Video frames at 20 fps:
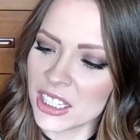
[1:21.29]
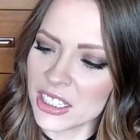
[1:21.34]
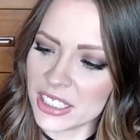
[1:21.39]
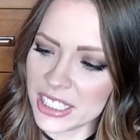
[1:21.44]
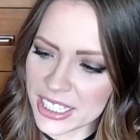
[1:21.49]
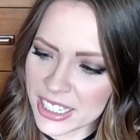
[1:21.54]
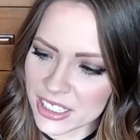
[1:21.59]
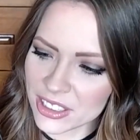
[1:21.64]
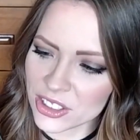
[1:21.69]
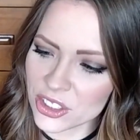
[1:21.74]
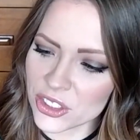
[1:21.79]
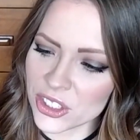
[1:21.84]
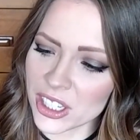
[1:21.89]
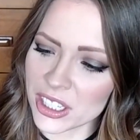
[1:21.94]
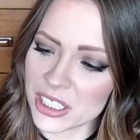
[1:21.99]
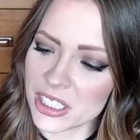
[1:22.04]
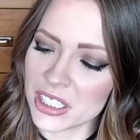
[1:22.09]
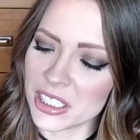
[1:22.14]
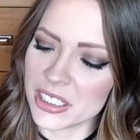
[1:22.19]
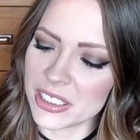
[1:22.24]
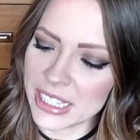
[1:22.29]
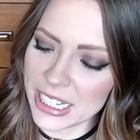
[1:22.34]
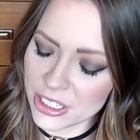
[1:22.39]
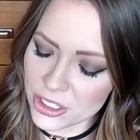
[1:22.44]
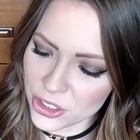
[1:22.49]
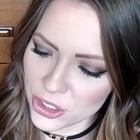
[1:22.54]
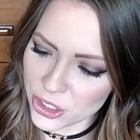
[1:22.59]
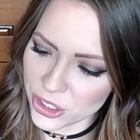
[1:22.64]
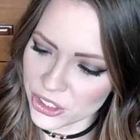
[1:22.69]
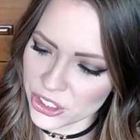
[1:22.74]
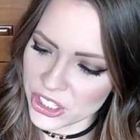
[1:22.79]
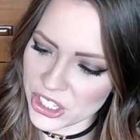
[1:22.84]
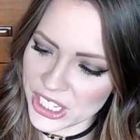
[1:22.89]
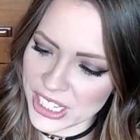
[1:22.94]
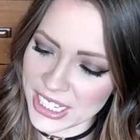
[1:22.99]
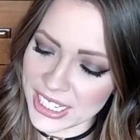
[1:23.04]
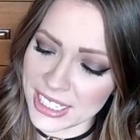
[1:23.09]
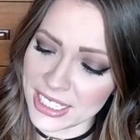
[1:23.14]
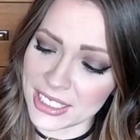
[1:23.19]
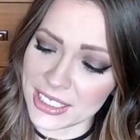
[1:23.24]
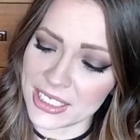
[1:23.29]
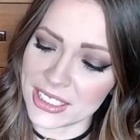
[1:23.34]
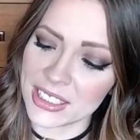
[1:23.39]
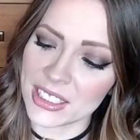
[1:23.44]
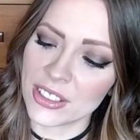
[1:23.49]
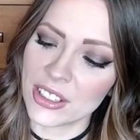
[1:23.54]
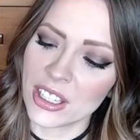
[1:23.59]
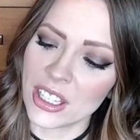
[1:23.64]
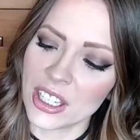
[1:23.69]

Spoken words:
Deconstructed Texture Cheese